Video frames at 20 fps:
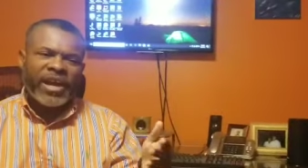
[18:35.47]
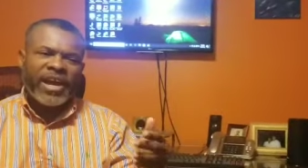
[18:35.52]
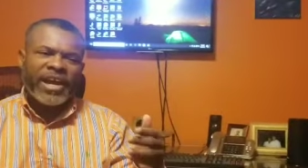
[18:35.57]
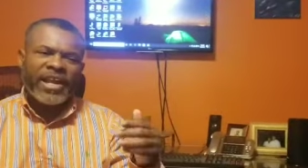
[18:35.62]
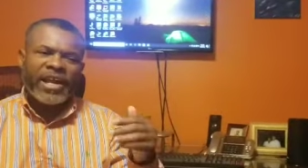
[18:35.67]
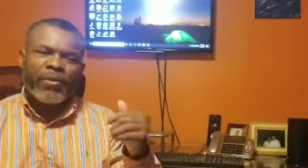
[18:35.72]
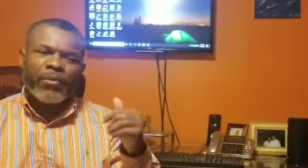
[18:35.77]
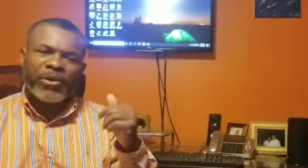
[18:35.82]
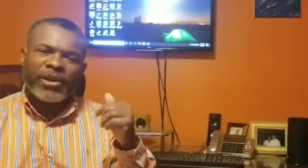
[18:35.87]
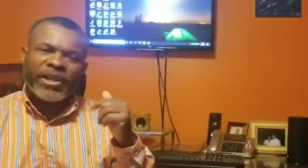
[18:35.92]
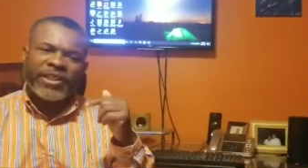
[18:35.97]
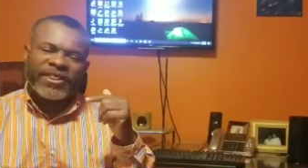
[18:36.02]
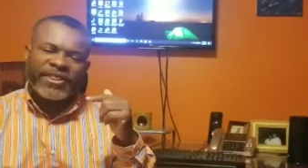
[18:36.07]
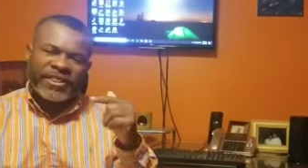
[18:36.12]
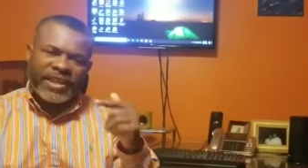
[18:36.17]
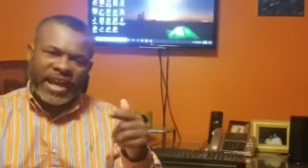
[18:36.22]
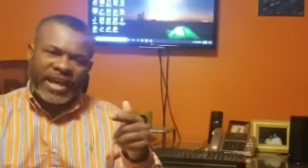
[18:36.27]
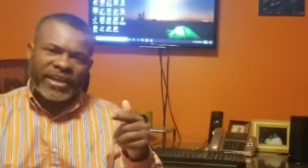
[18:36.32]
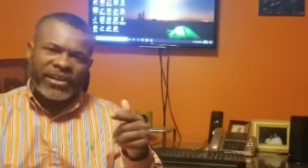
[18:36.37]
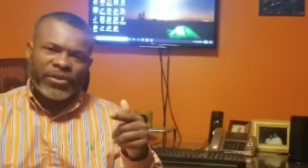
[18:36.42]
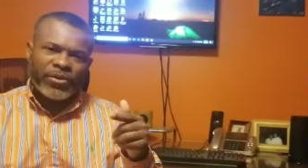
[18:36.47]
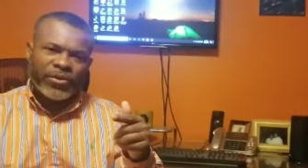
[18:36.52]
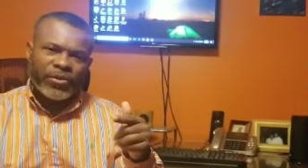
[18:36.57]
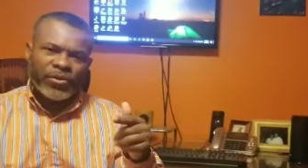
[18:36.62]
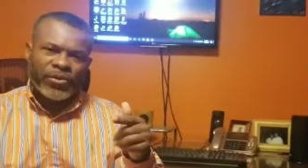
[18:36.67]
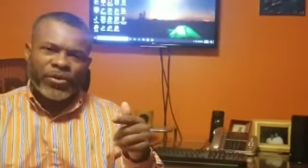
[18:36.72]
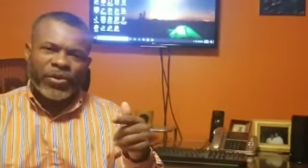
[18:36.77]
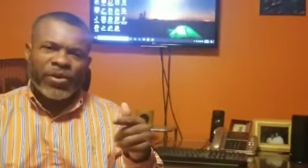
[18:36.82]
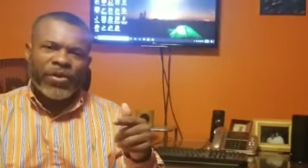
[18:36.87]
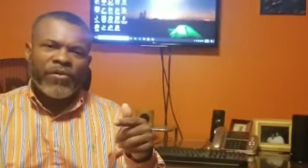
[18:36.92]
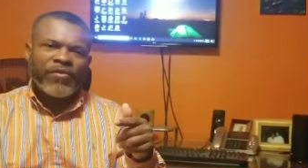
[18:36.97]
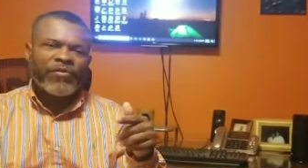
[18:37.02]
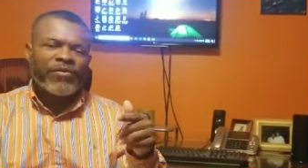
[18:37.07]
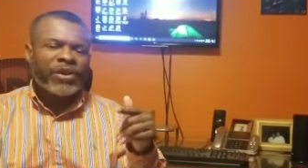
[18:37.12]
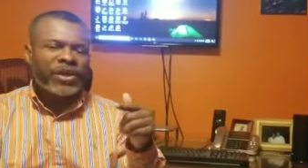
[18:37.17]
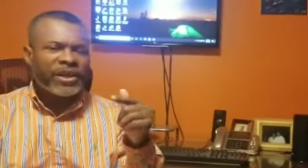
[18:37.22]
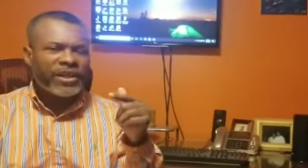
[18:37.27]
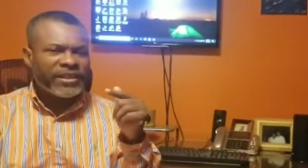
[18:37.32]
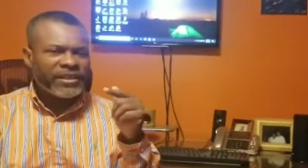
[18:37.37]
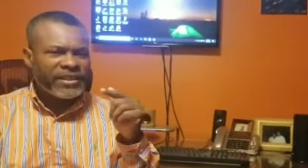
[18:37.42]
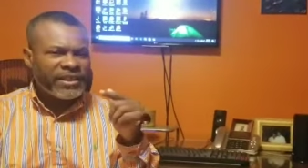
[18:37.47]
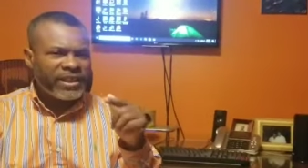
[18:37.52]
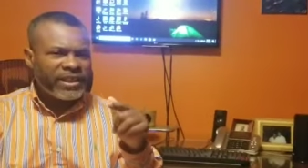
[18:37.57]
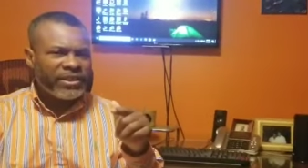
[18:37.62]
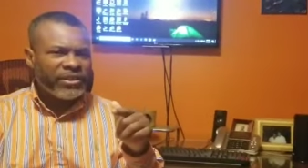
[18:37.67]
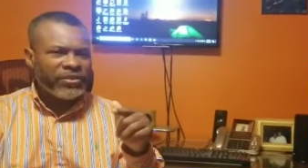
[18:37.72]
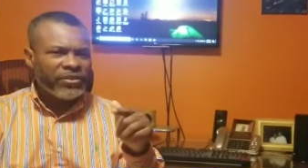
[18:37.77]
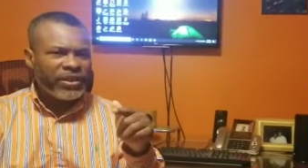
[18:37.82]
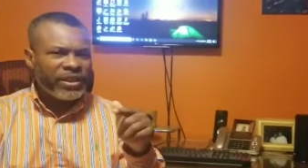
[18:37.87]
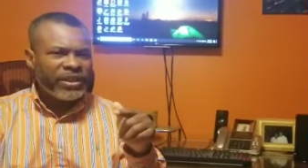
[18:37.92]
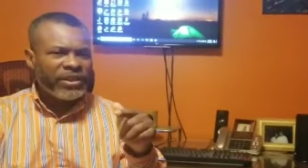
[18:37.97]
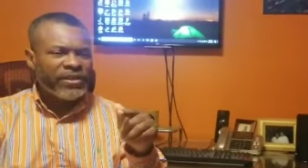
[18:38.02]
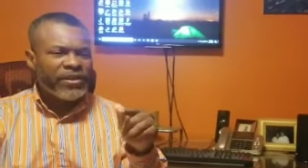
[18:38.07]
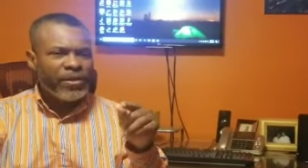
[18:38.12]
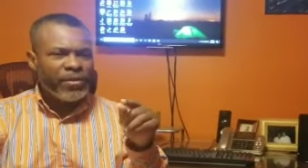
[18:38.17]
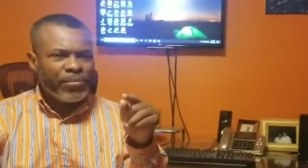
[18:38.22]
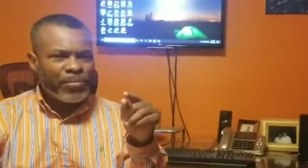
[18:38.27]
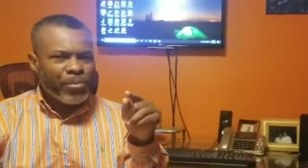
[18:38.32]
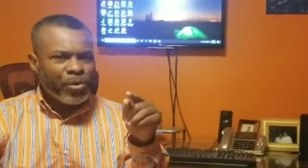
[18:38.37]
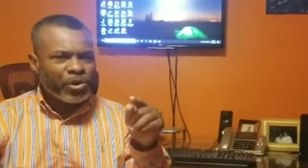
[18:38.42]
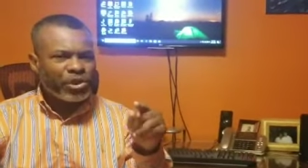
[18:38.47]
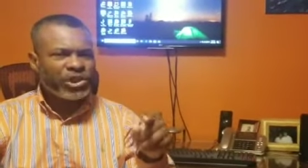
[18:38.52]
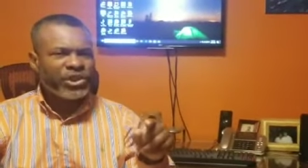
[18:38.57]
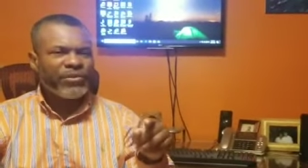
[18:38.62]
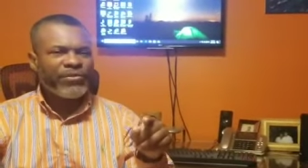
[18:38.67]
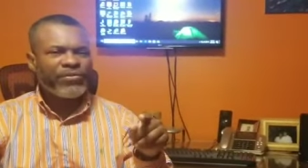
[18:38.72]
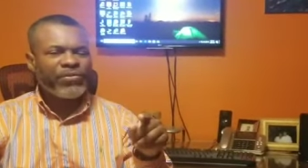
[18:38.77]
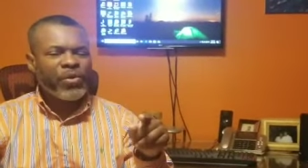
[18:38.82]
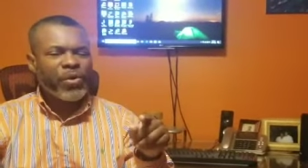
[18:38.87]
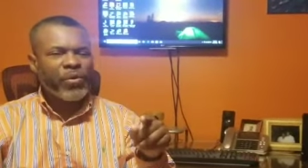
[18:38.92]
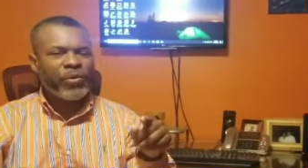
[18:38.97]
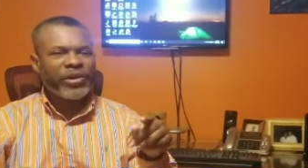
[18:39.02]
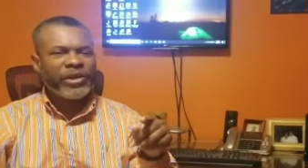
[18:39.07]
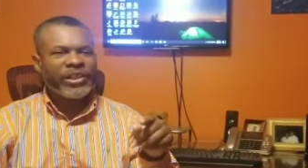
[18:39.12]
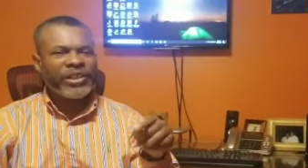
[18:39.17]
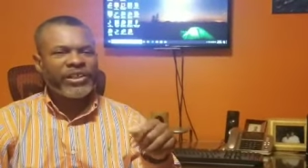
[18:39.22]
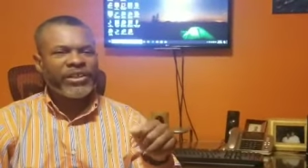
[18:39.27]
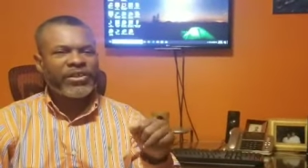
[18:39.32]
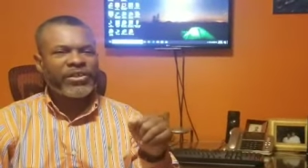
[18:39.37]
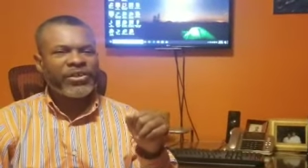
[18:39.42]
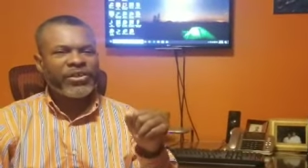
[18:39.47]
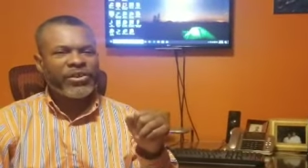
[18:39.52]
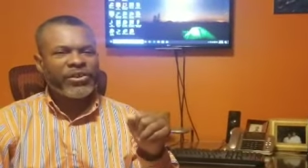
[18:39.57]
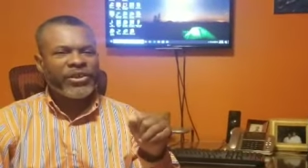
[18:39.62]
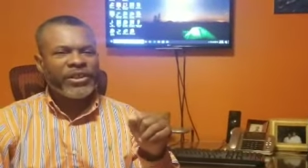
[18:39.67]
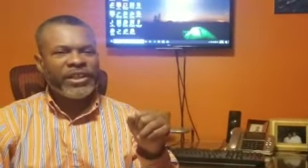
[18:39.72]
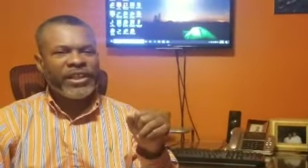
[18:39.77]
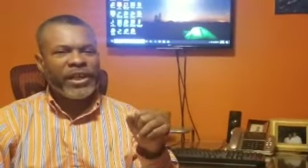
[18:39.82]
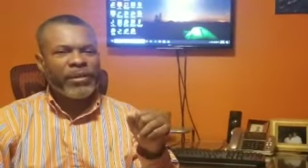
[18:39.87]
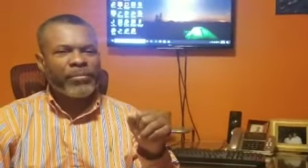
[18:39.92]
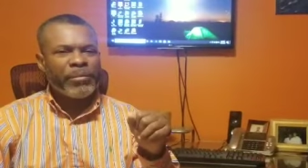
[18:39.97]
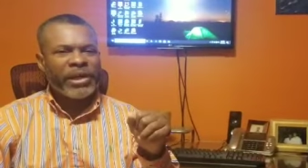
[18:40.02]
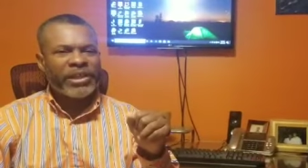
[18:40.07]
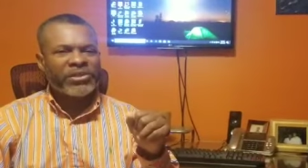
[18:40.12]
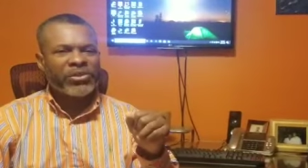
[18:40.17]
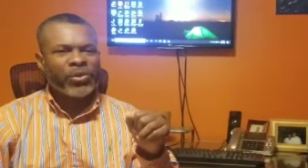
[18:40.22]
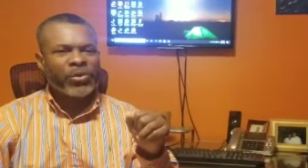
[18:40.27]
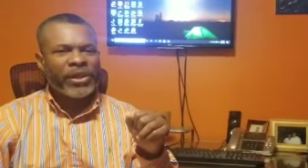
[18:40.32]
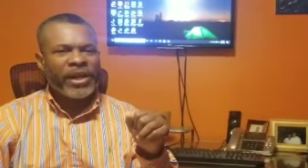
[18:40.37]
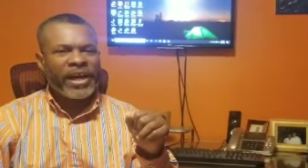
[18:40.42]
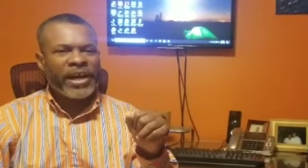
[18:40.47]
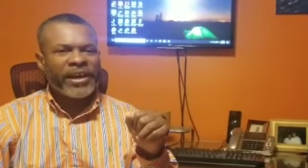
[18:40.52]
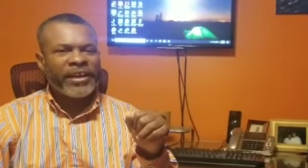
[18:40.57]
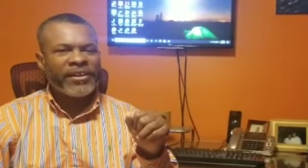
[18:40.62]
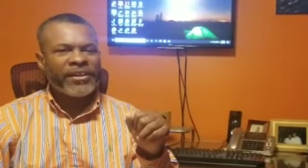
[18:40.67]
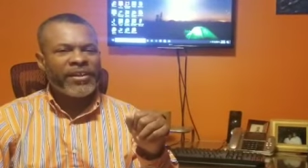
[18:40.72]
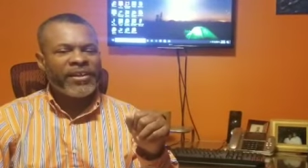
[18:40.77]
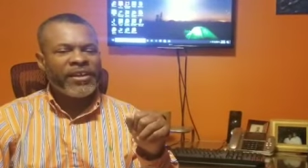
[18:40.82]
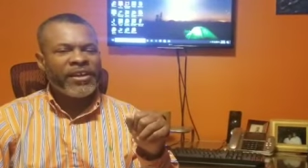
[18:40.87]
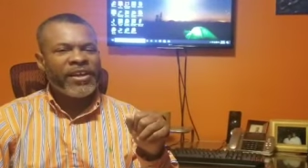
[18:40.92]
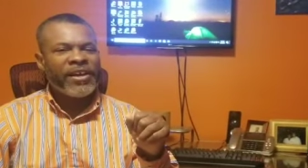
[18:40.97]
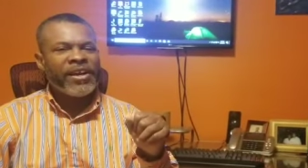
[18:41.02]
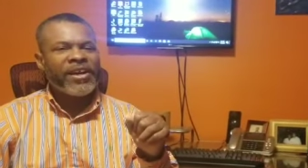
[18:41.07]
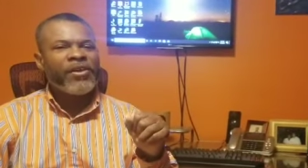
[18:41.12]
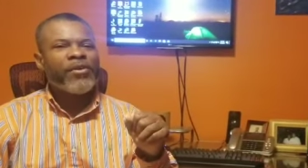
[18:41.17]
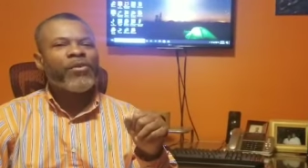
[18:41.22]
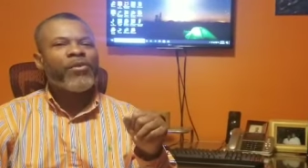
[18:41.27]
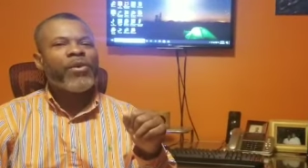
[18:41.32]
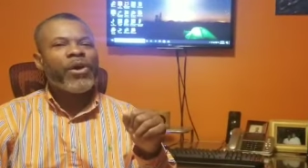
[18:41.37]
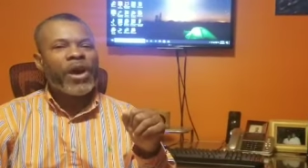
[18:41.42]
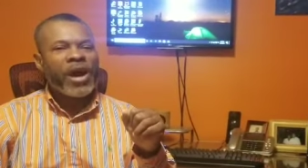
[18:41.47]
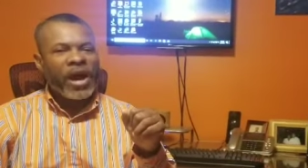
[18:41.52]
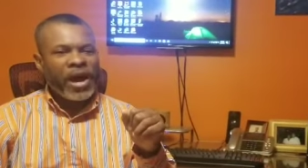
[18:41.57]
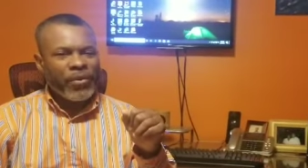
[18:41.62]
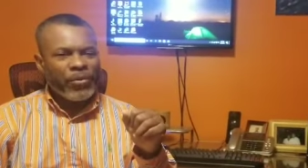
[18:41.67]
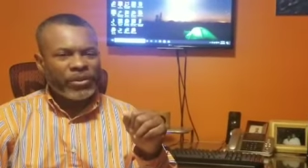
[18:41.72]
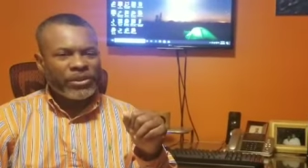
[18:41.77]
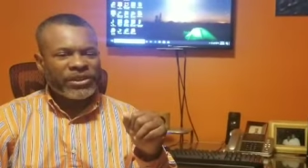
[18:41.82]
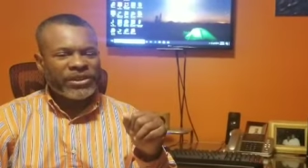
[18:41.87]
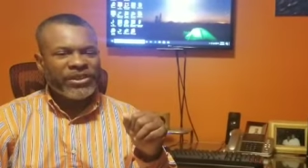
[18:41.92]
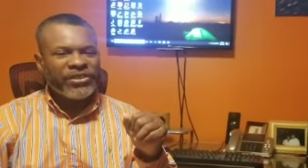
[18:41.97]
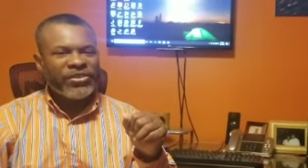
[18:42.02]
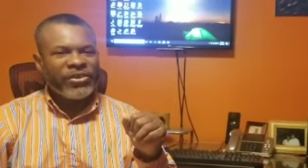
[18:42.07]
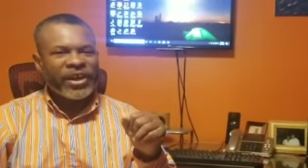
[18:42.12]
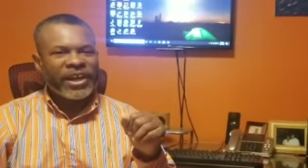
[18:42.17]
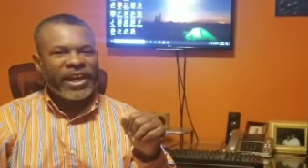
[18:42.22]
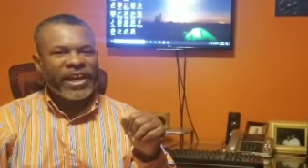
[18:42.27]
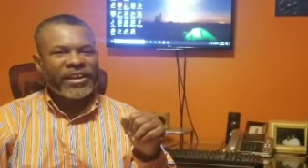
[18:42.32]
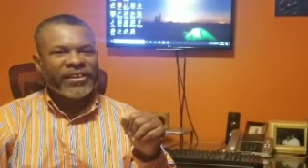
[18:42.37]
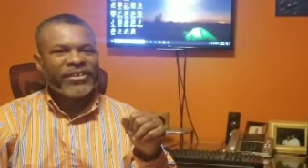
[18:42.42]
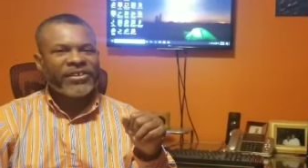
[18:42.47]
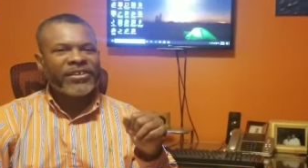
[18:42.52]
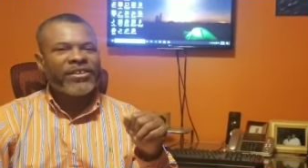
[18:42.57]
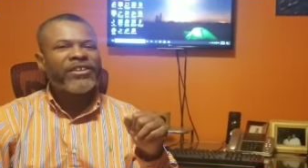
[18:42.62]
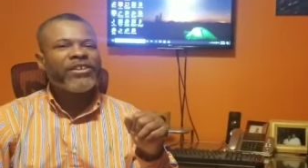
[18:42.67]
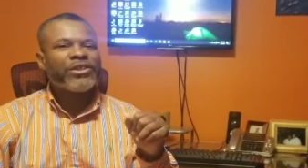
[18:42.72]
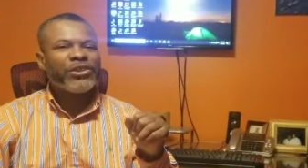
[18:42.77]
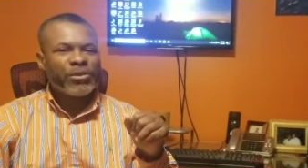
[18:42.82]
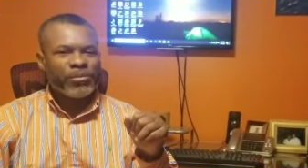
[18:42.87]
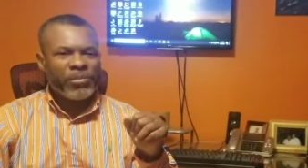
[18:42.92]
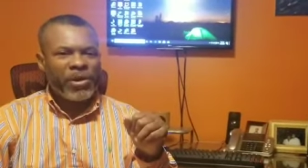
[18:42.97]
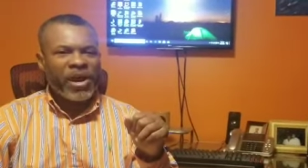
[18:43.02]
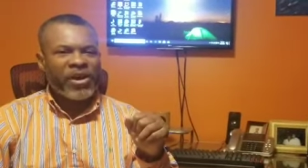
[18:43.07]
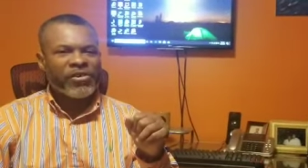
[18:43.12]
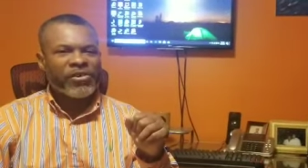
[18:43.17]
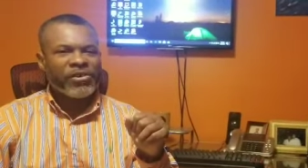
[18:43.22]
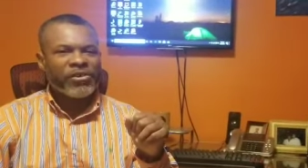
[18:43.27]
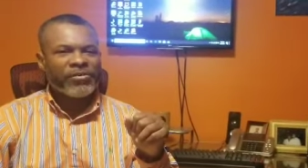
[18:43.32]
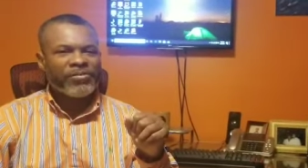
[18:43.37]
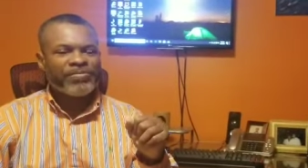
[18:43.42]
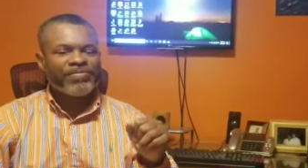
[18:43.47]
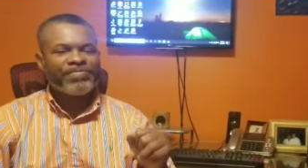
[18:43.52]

And I want to thank you for continually pushing forward in the 30-day mental diet. I will see you again tomorrow.